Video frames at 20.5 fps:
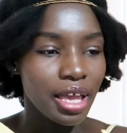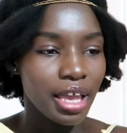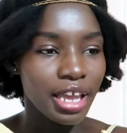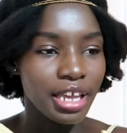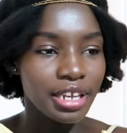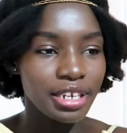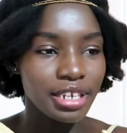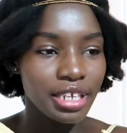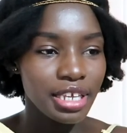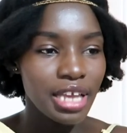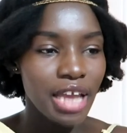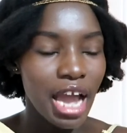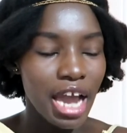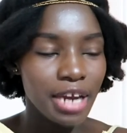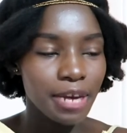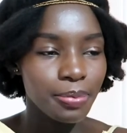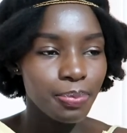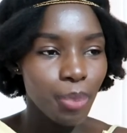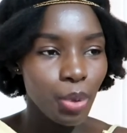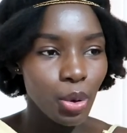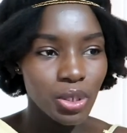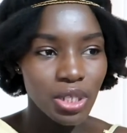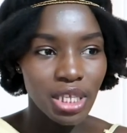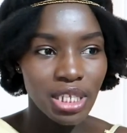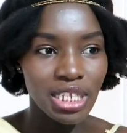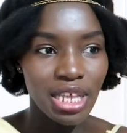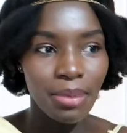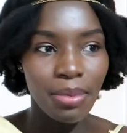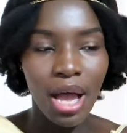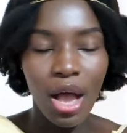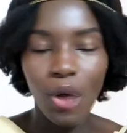AD had posted
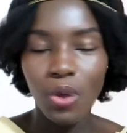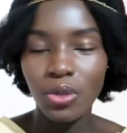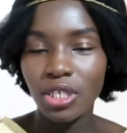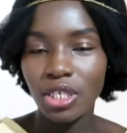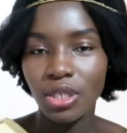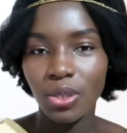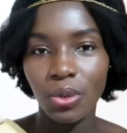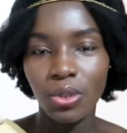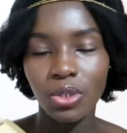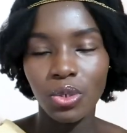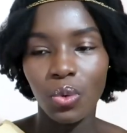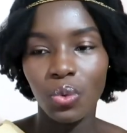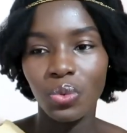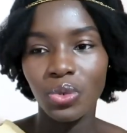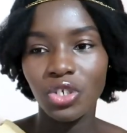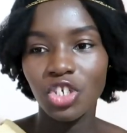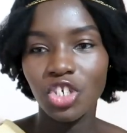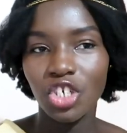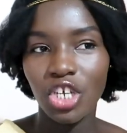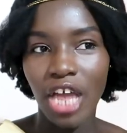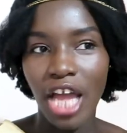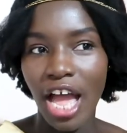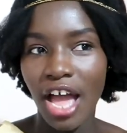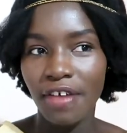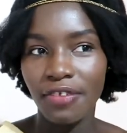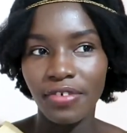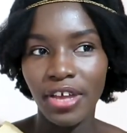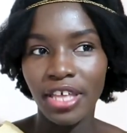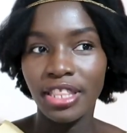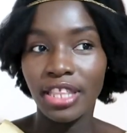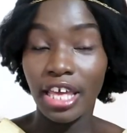some houses also, which
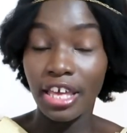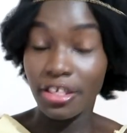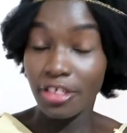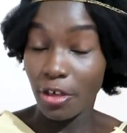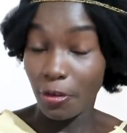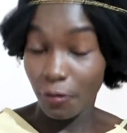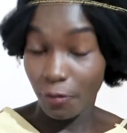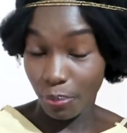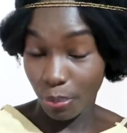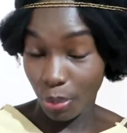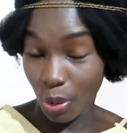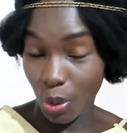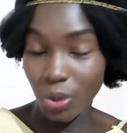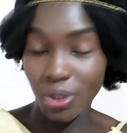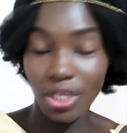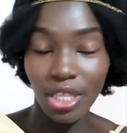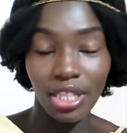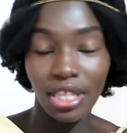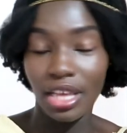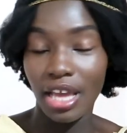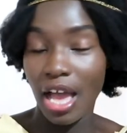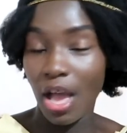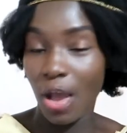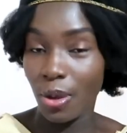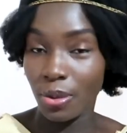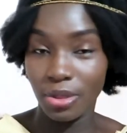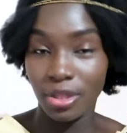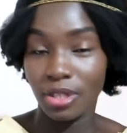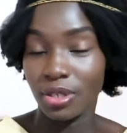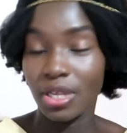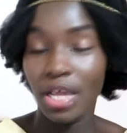have, and they've posted the
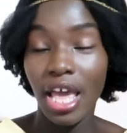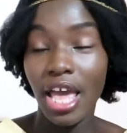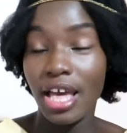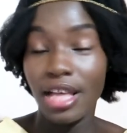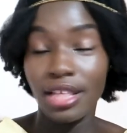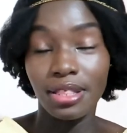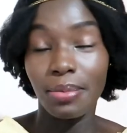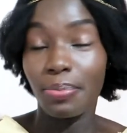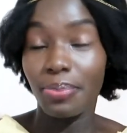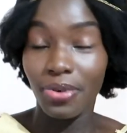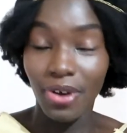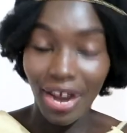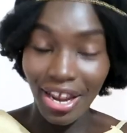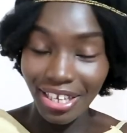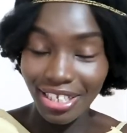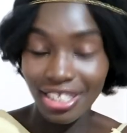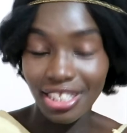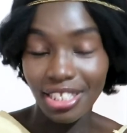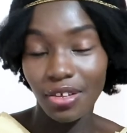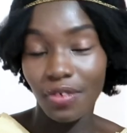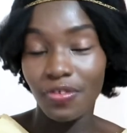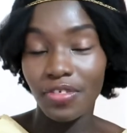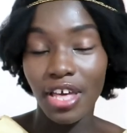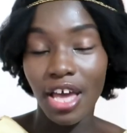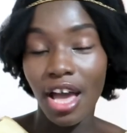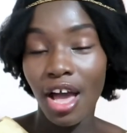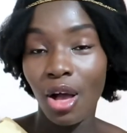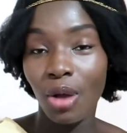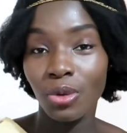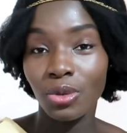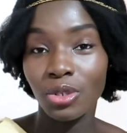house, the price of the
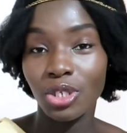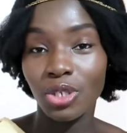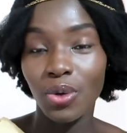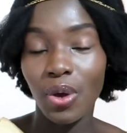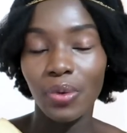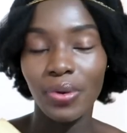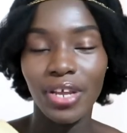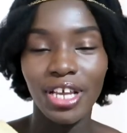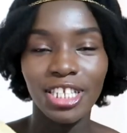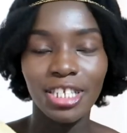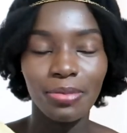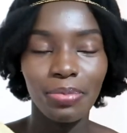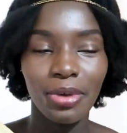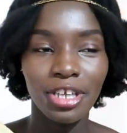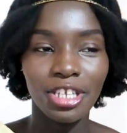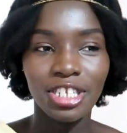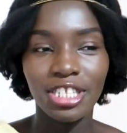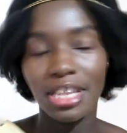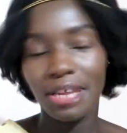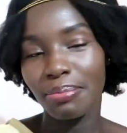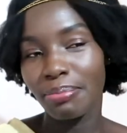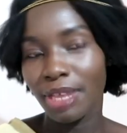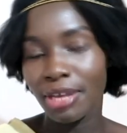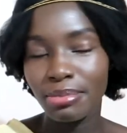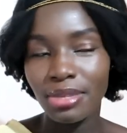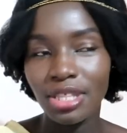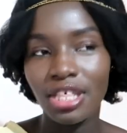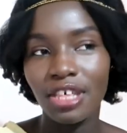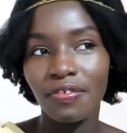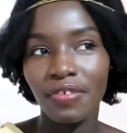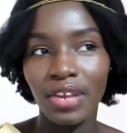house, so I would expect that
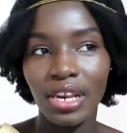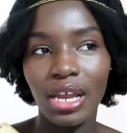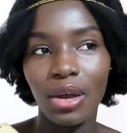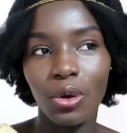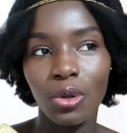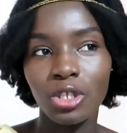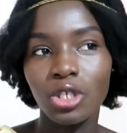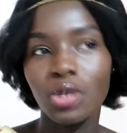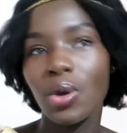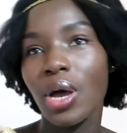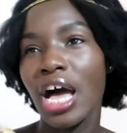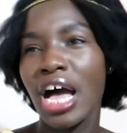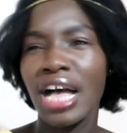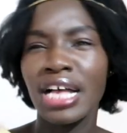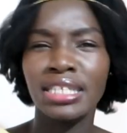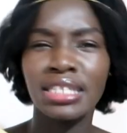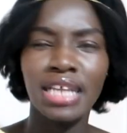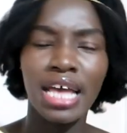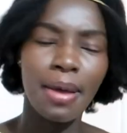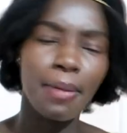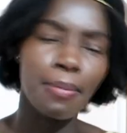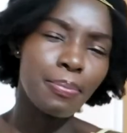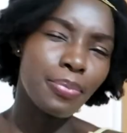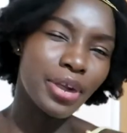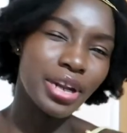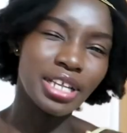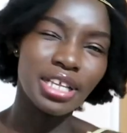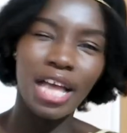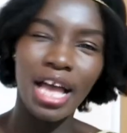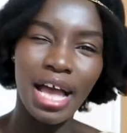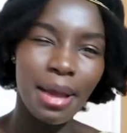maybe the villa also has a
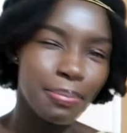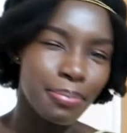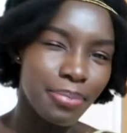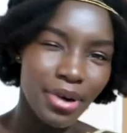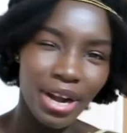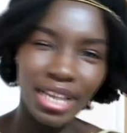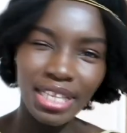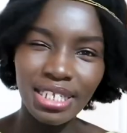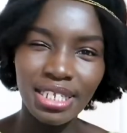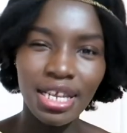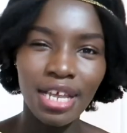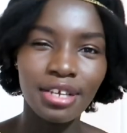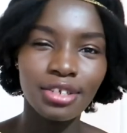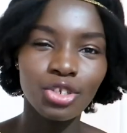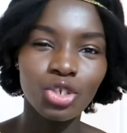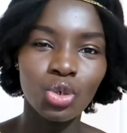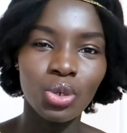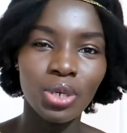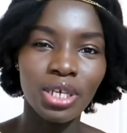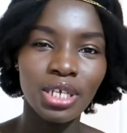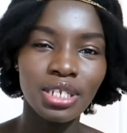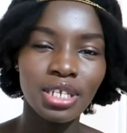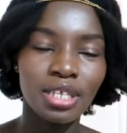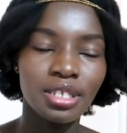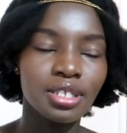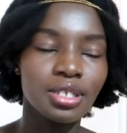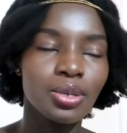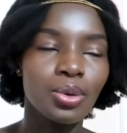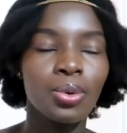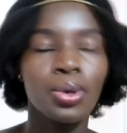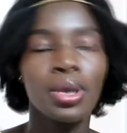price tag to it,
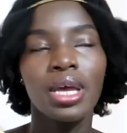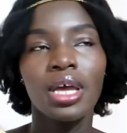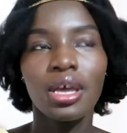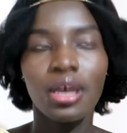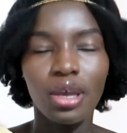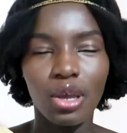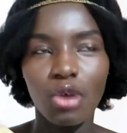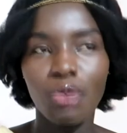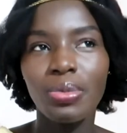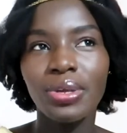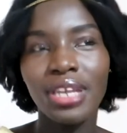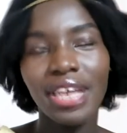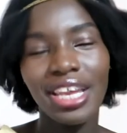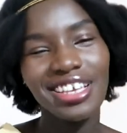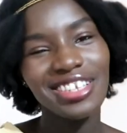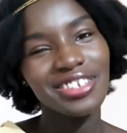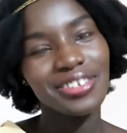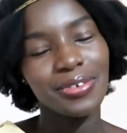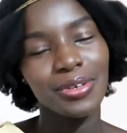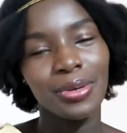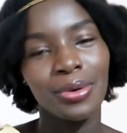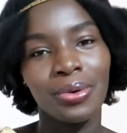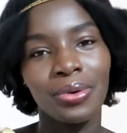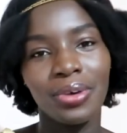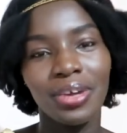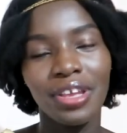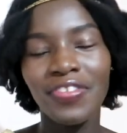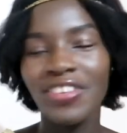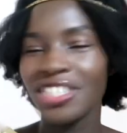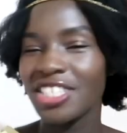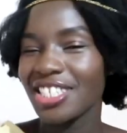and so it would be nice to know,
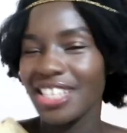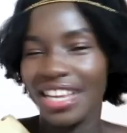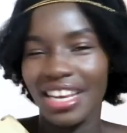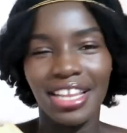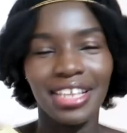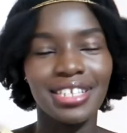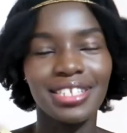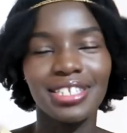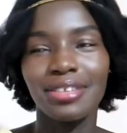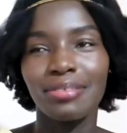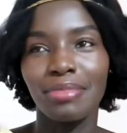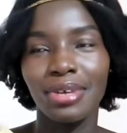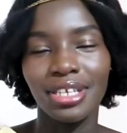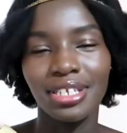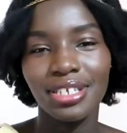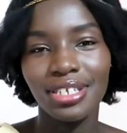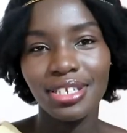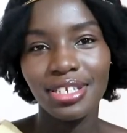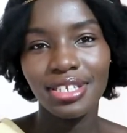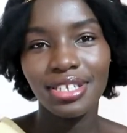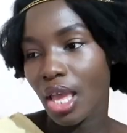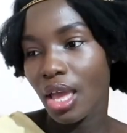even just an estimate.